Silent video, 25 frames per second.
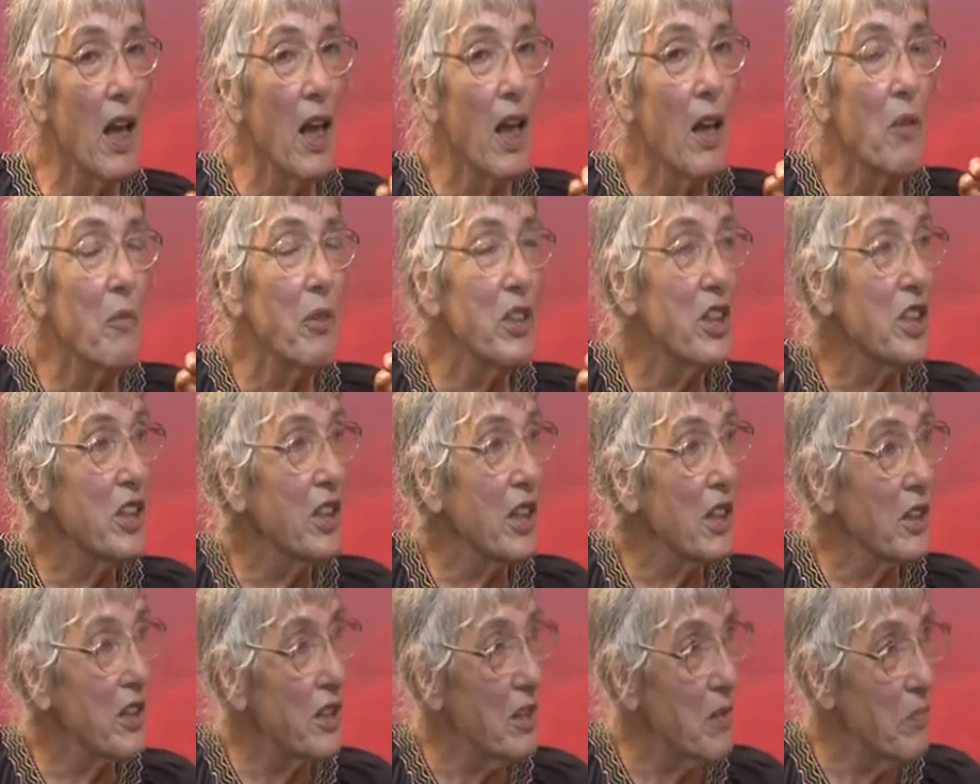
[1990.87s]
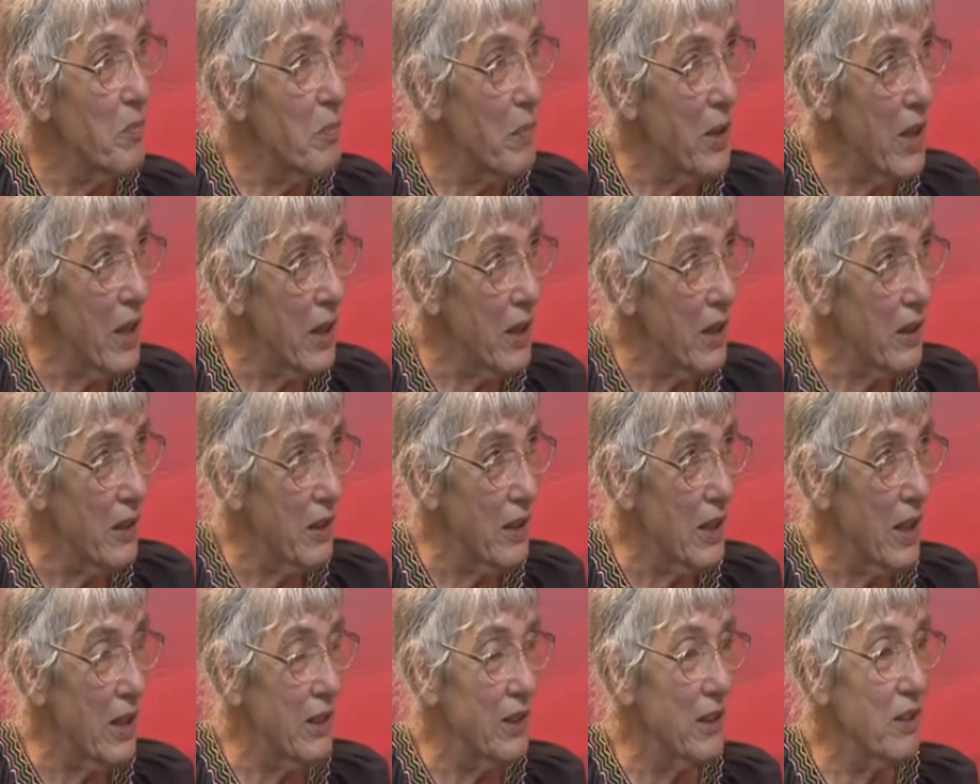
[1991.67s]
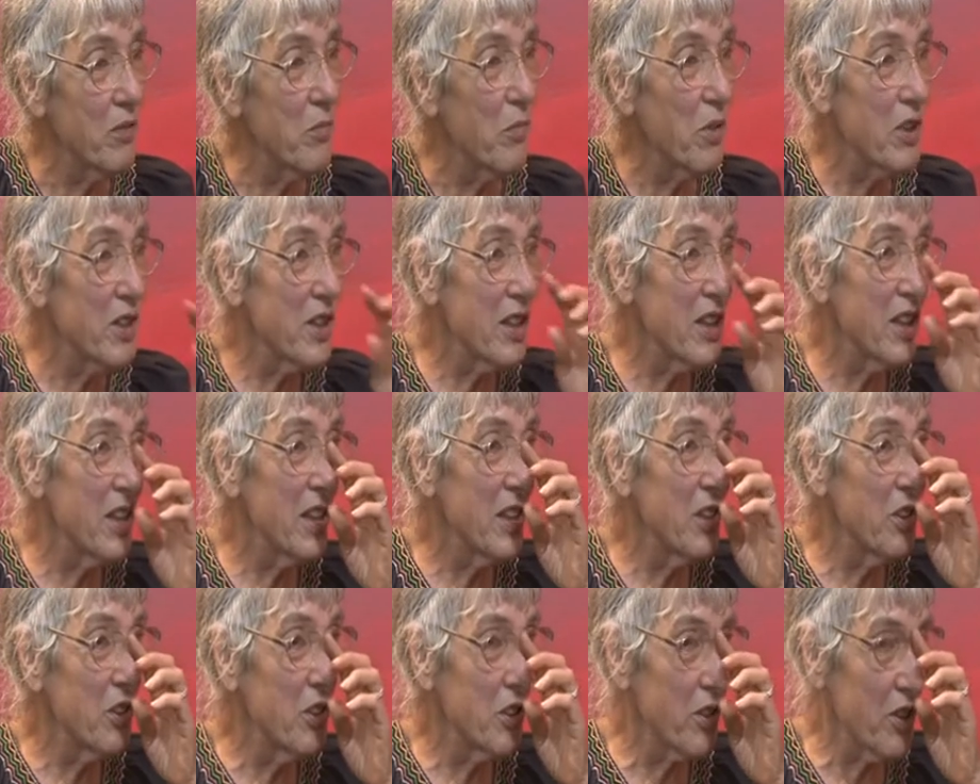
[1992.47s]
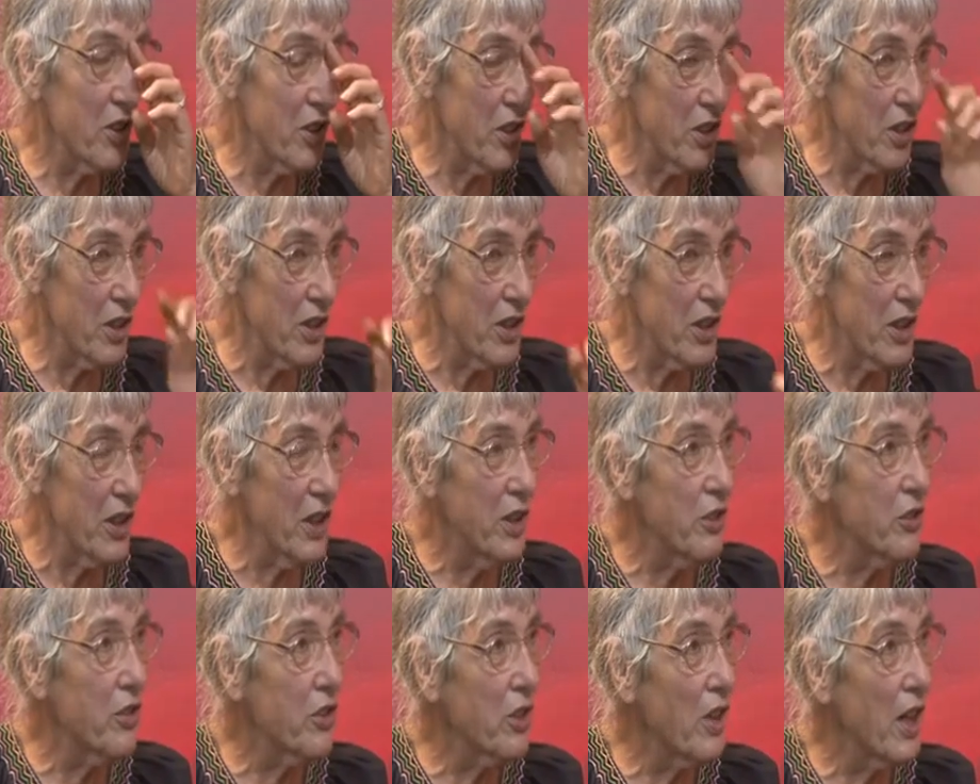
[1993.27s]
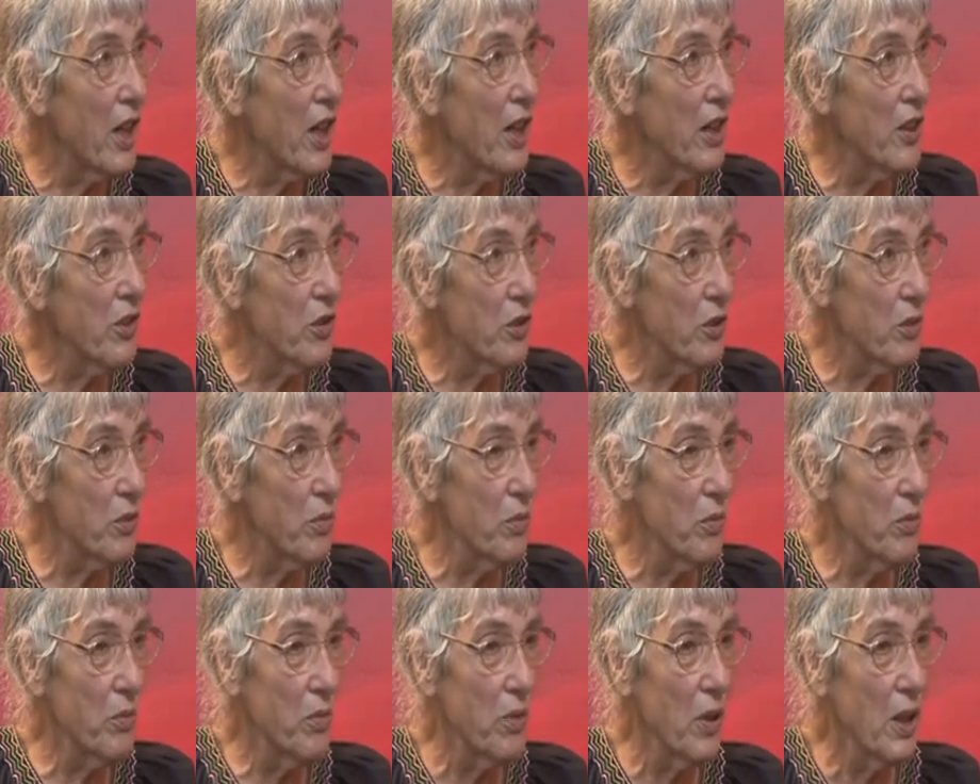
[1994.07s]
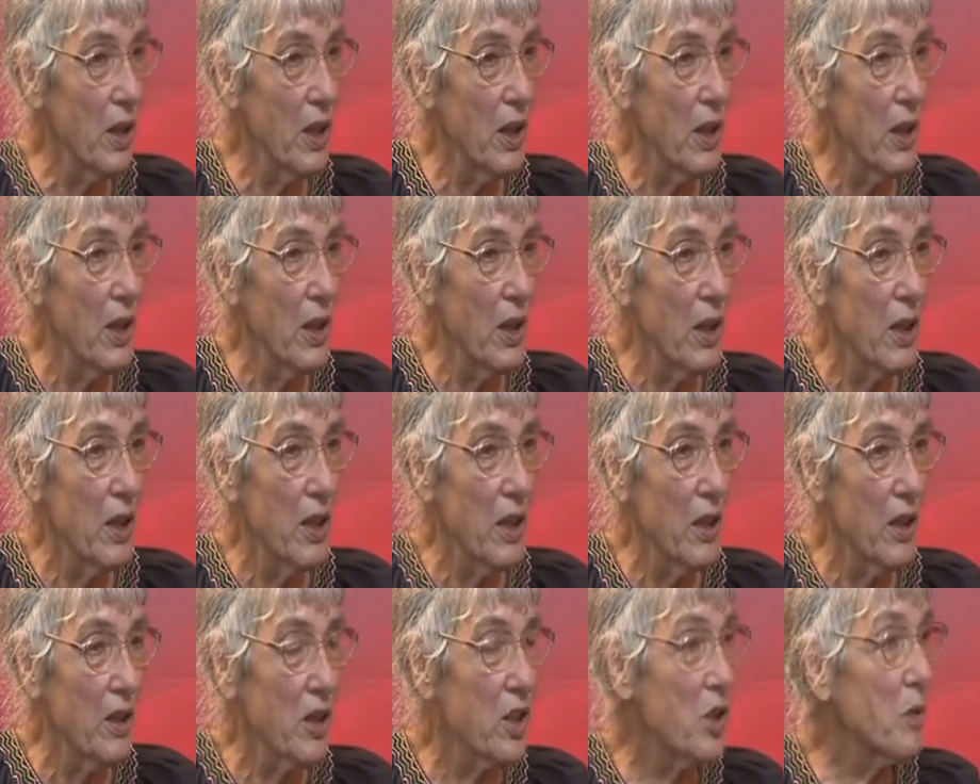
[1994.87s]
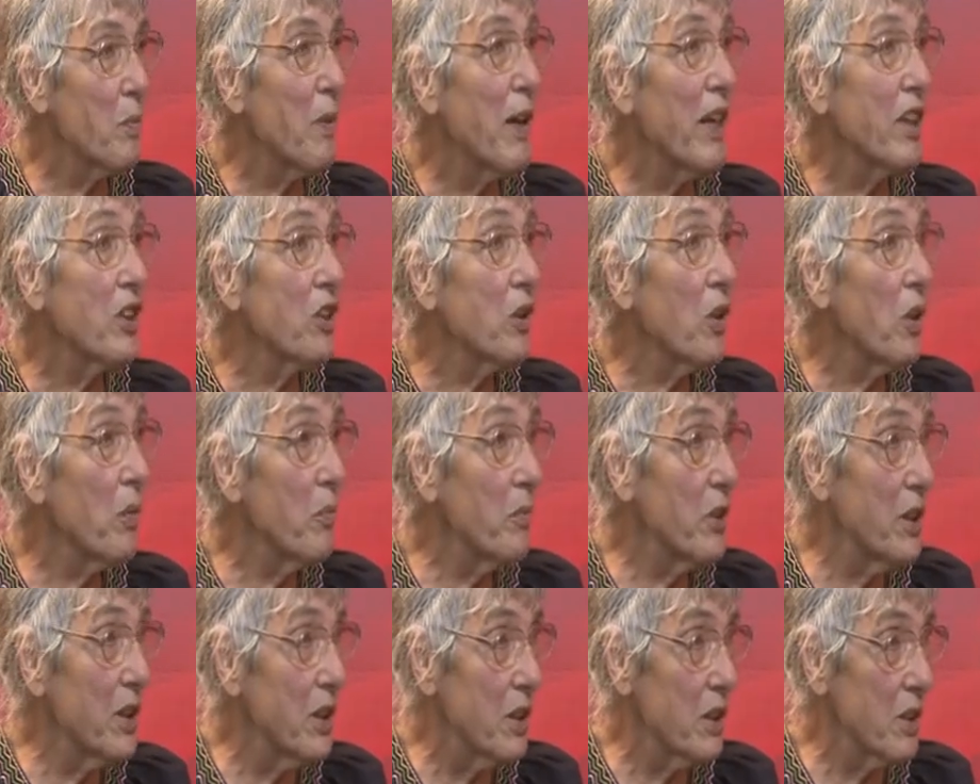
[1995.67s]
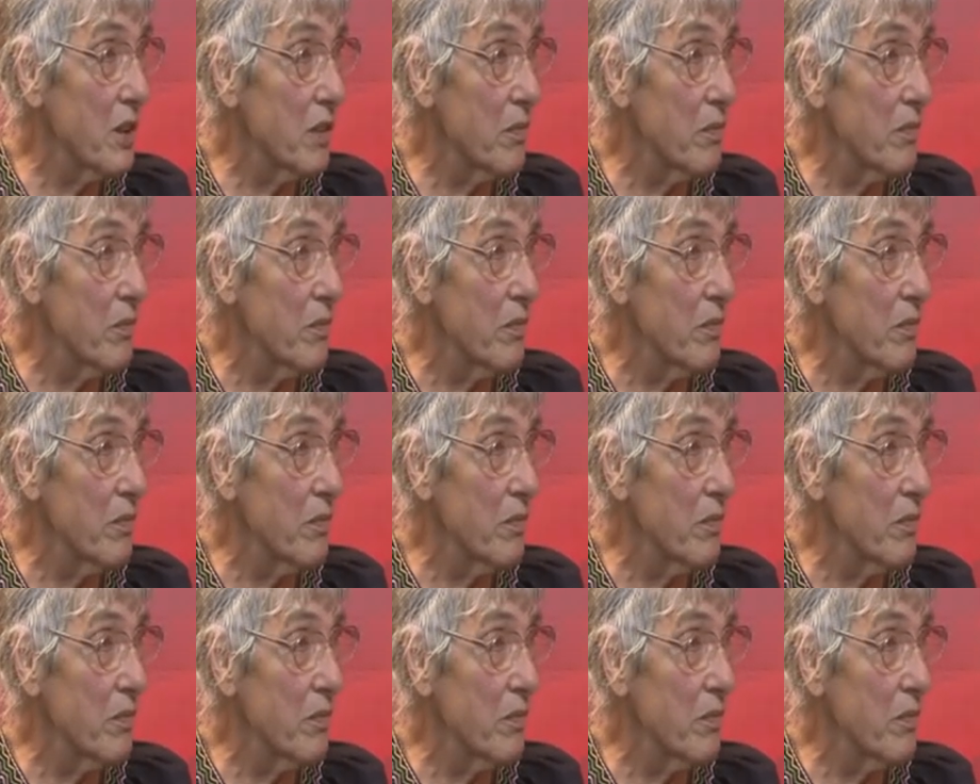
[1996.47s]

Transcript: which doesn't mean that it wasn't interested in trying to spread communism.